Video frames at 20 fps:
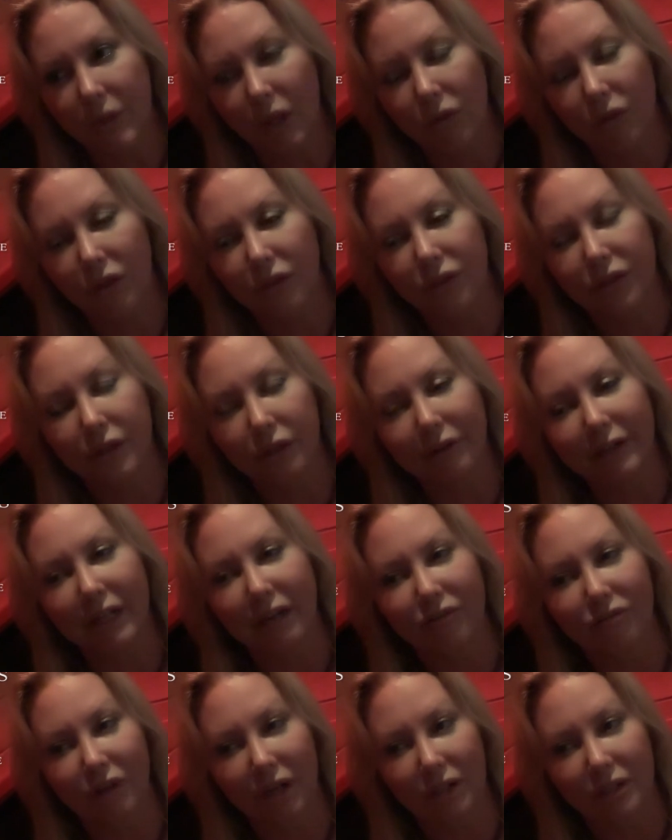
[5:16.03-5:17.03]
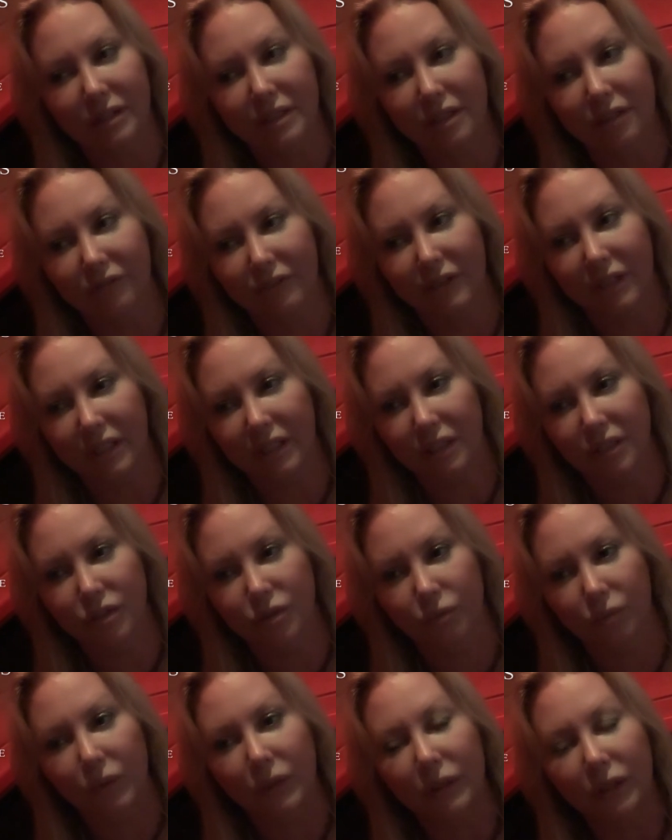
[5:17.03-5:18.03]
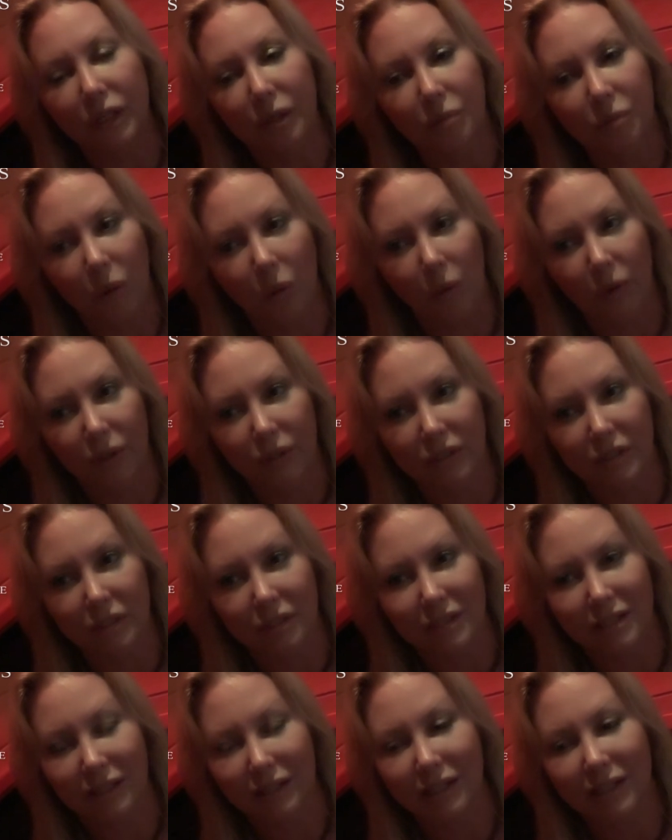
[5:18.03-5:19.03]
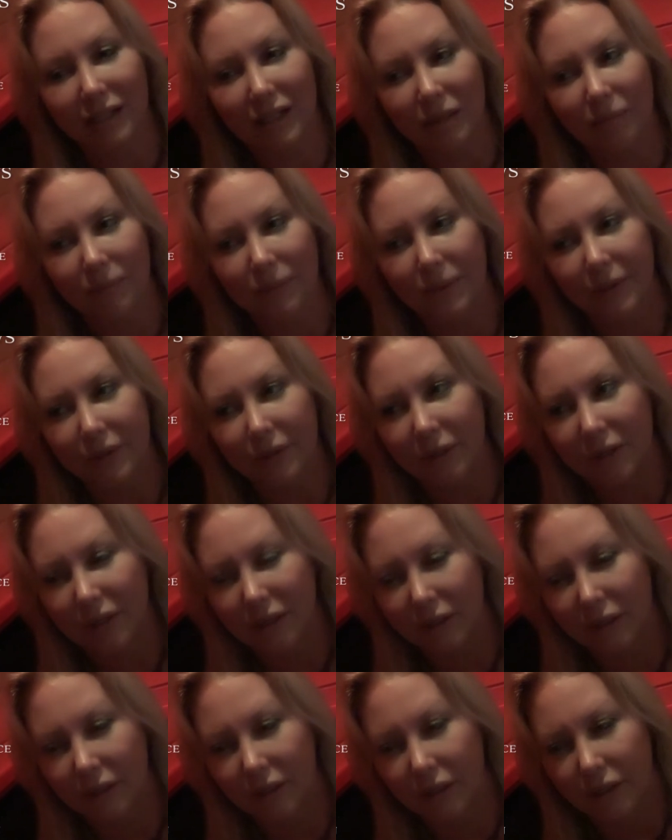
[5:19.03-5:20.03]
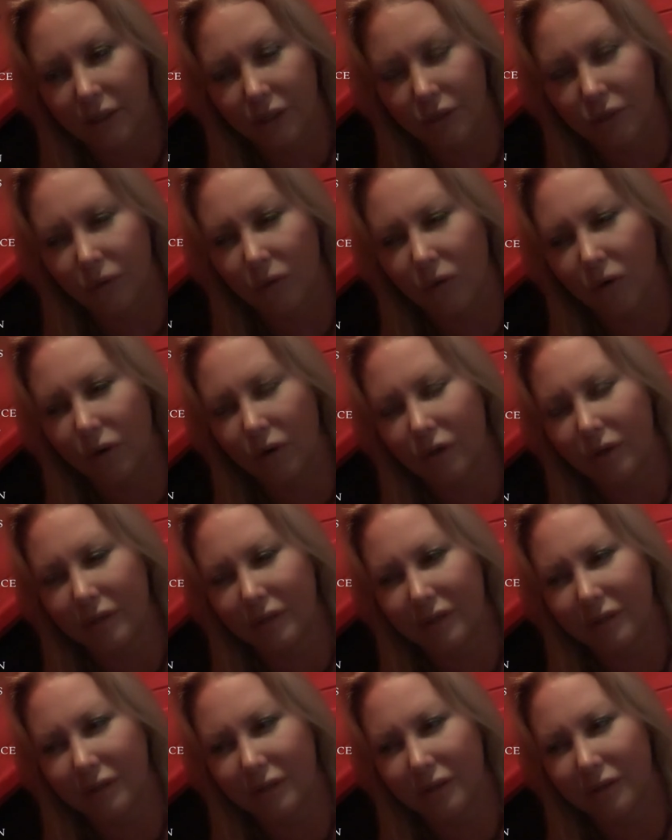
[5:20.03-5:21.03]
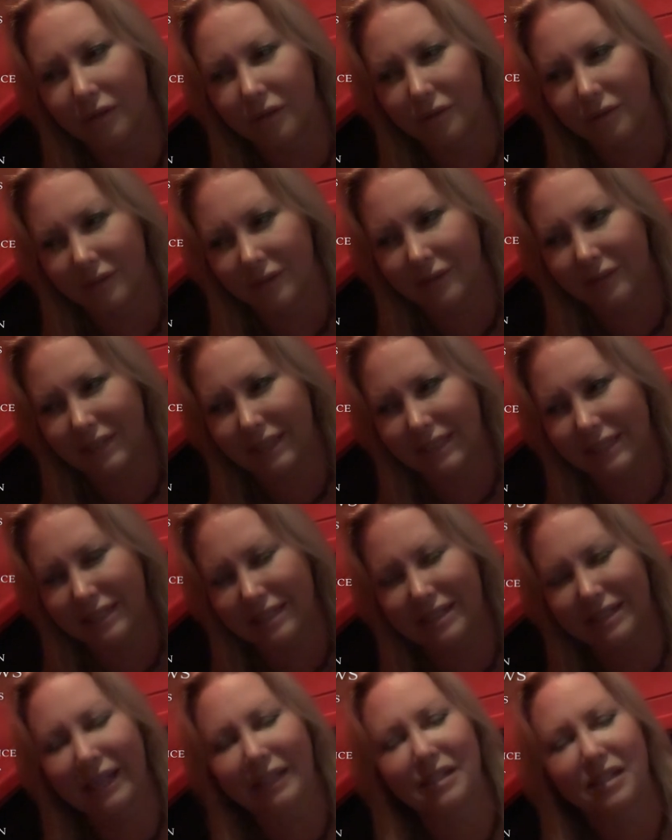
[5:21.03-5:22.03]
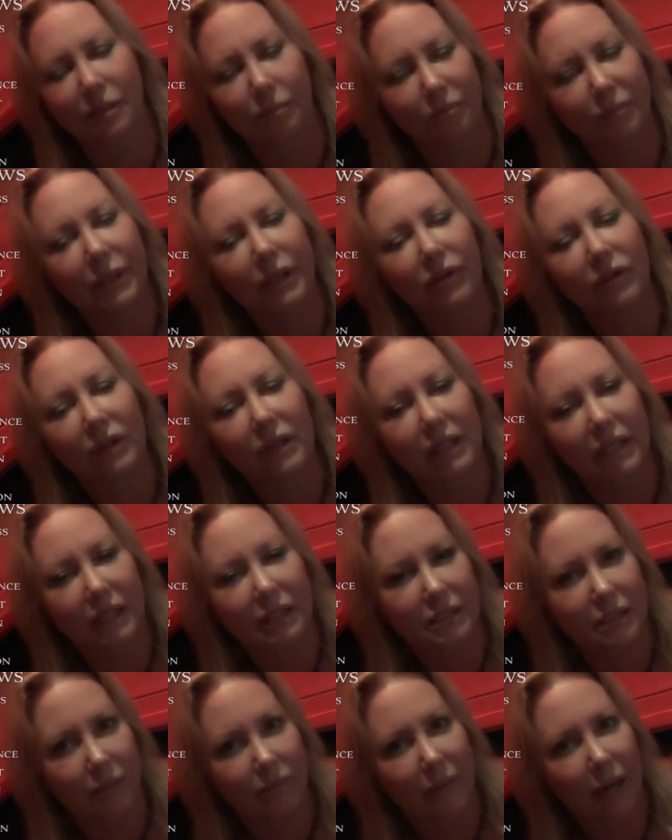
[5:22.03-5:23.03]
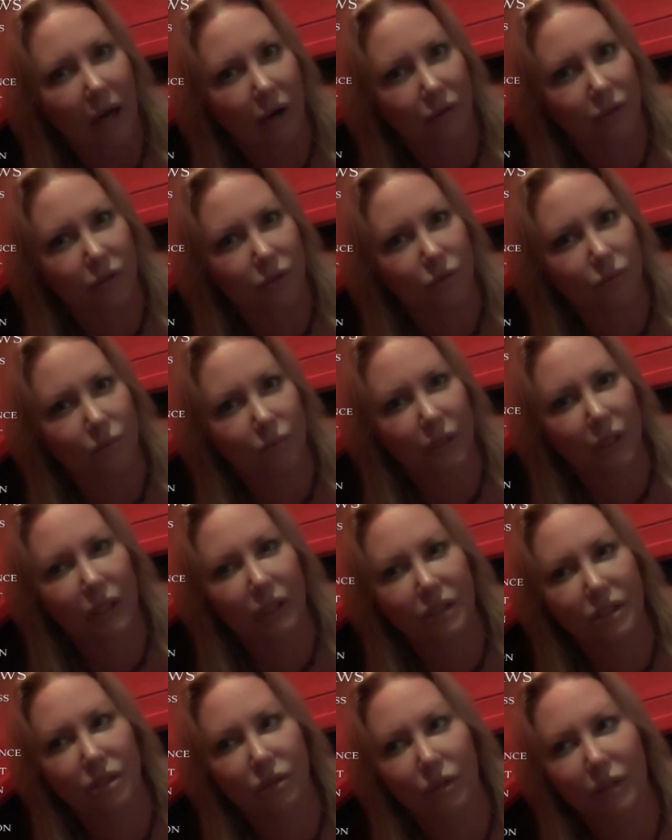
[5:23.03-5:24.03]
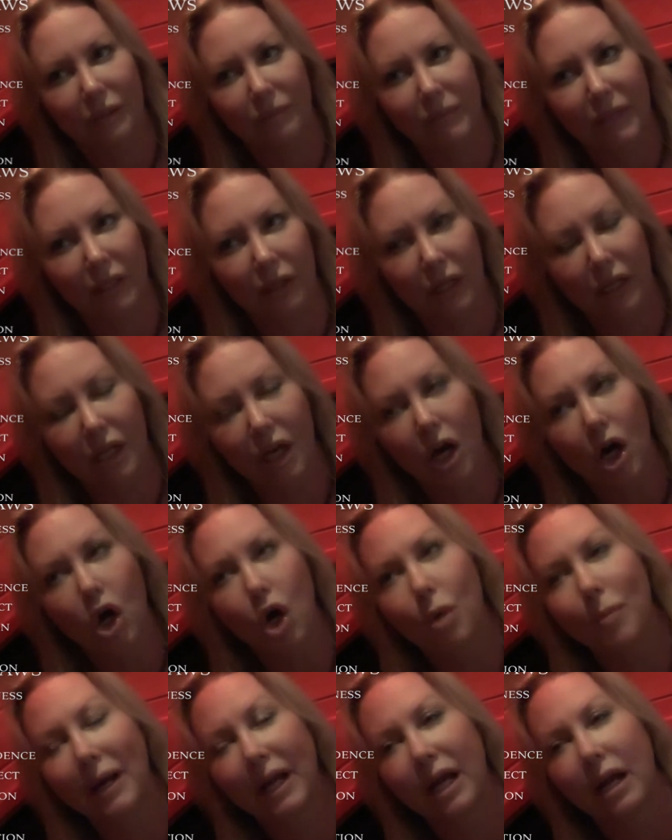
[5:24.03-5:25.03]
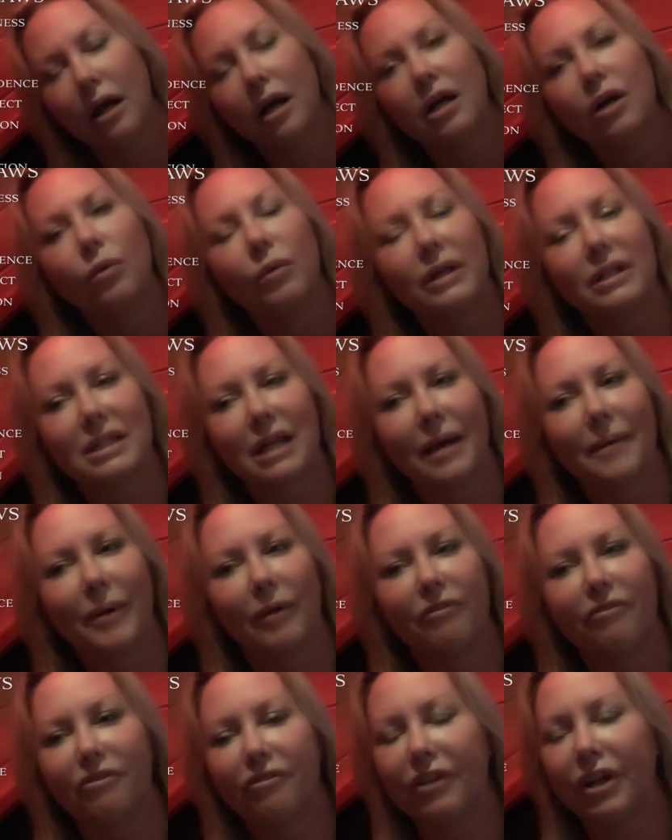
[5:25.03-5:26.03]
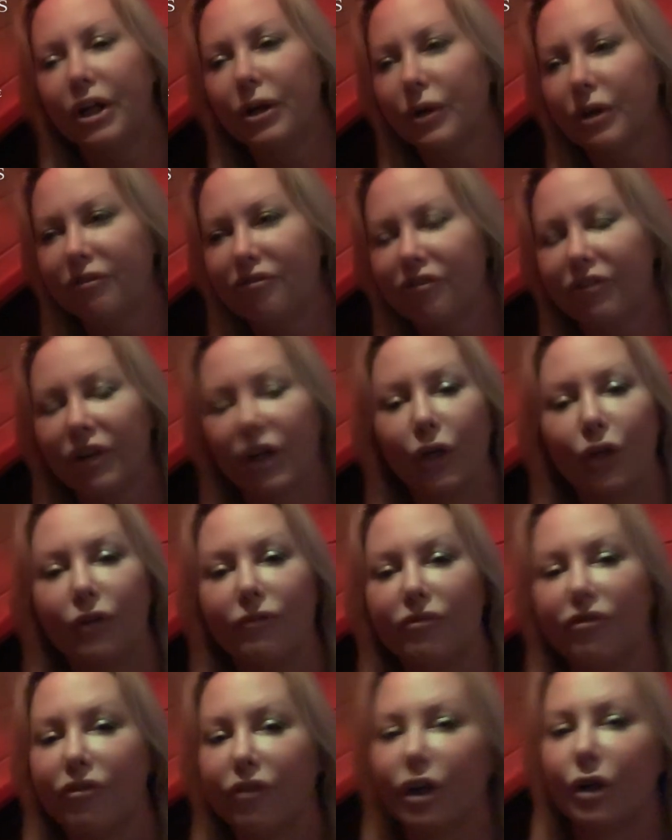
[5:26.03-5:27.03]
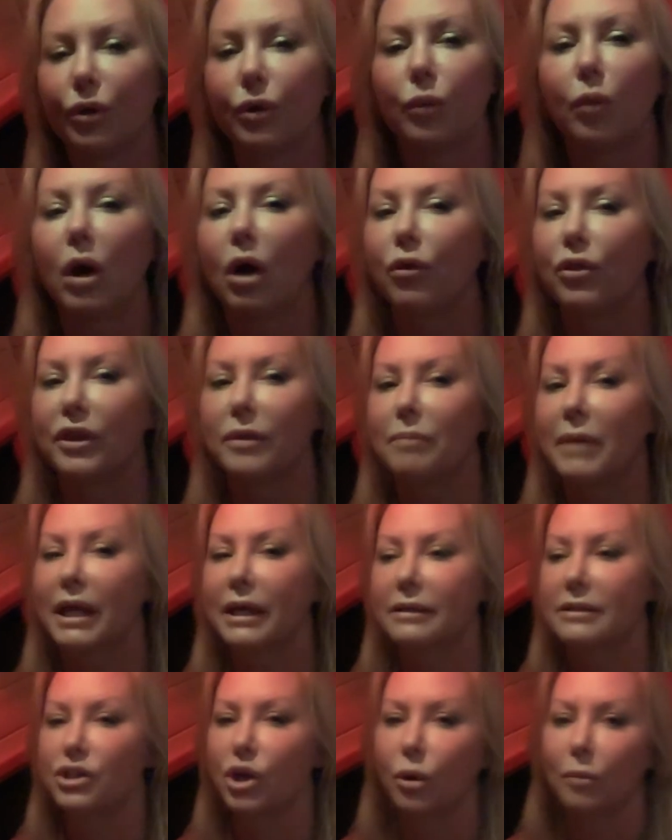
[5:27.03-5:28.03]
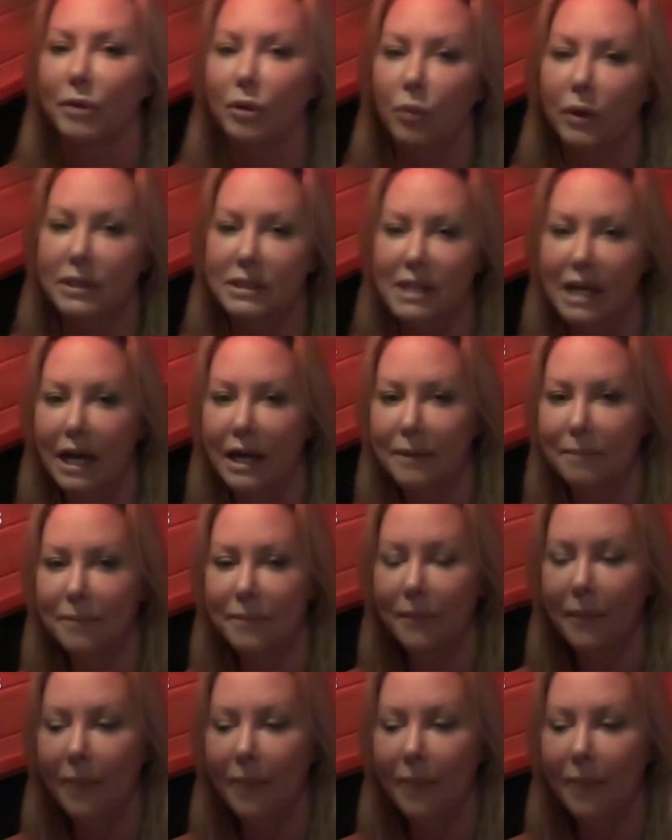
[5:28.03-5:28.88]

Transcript: the theory of relativity is really important to keep your sensibilities about you because you can be like oh my god one time a very very very wealthy man told me one time